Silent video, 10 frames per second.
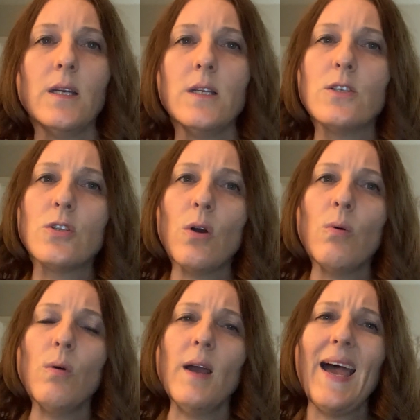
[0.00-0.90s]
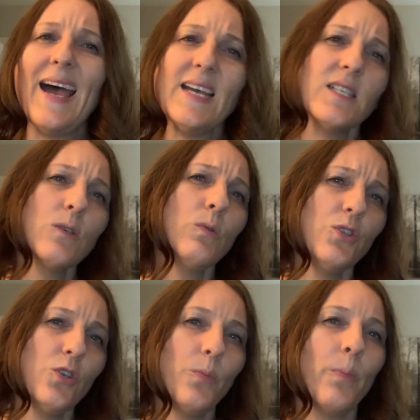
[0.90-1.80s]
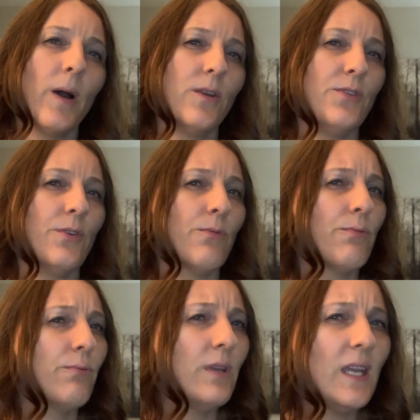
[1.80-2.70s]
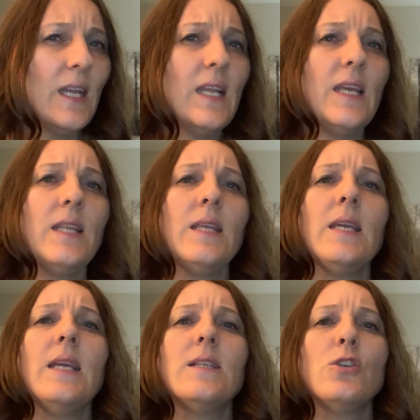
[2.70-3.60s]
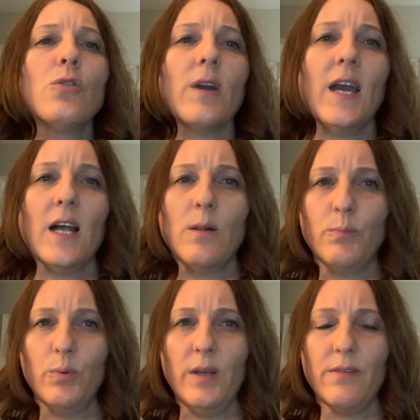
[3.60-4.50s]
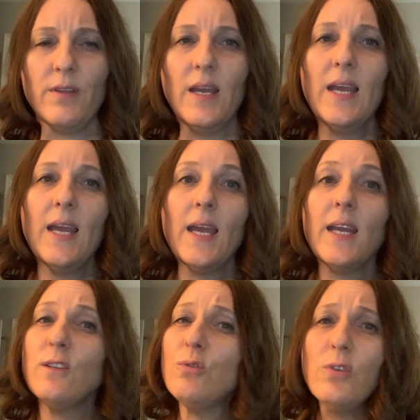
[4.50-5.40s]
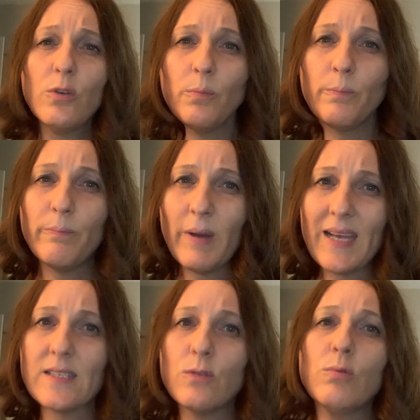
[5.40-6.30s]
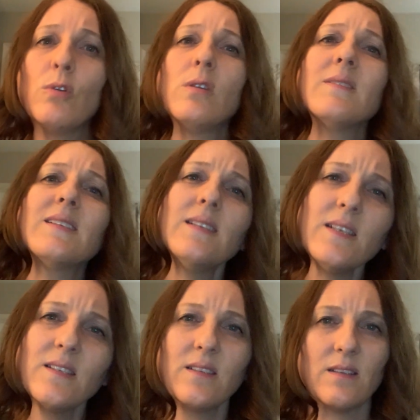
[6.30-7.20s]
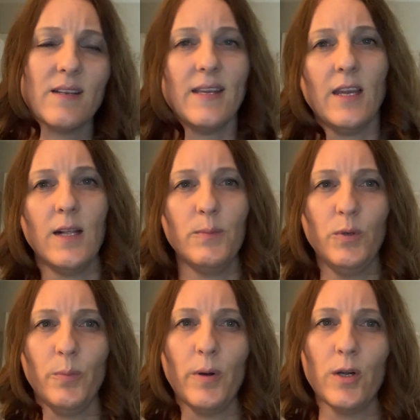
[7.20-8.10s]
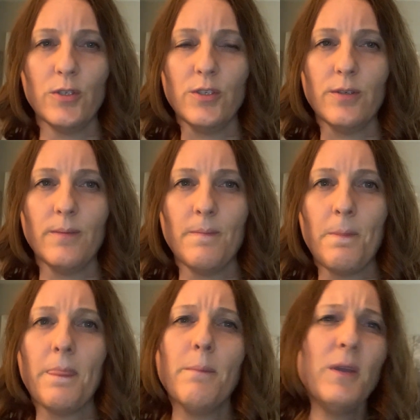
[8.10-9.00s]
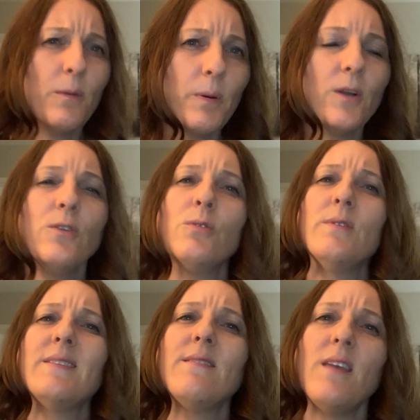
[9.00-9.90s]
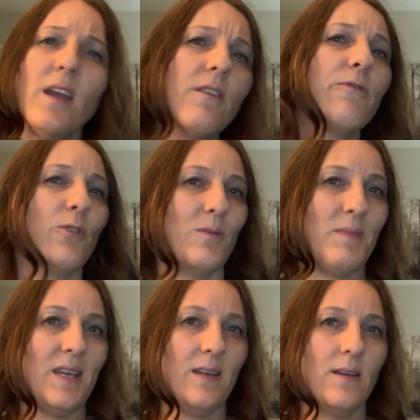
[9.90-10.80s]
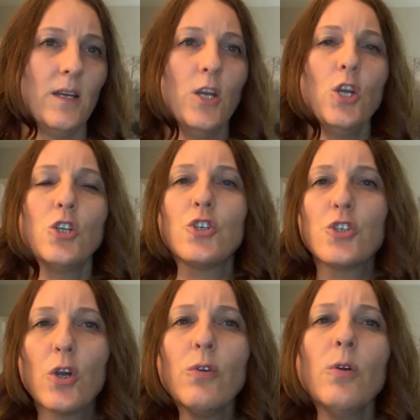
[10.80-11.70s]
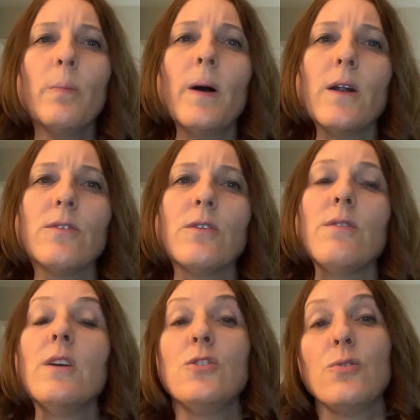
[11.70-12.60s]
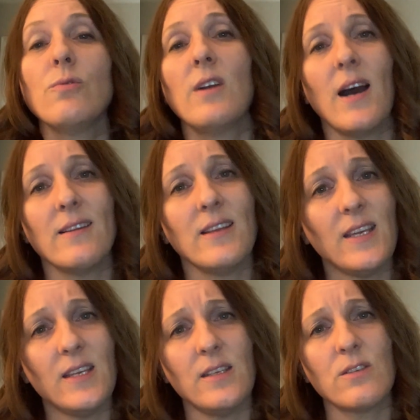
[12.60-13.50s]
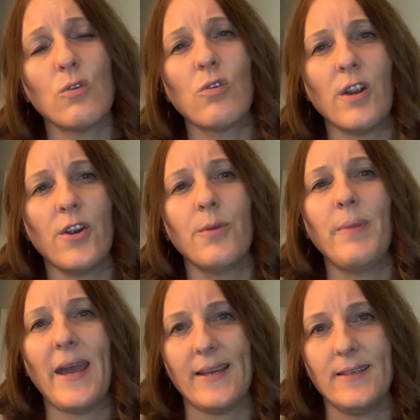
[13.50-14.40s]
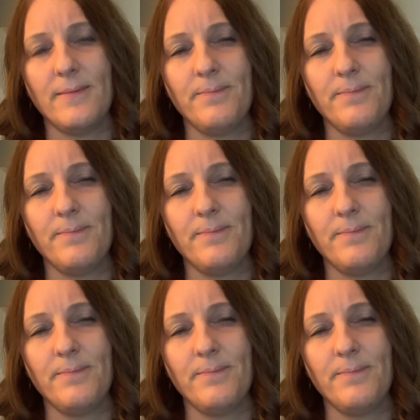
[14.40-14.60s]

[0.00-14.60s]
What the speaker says: So ask what your partner really needs your help with, and do your best to consistently help your partner. Be a partner who is there for me. Show your partner that you got his or her back.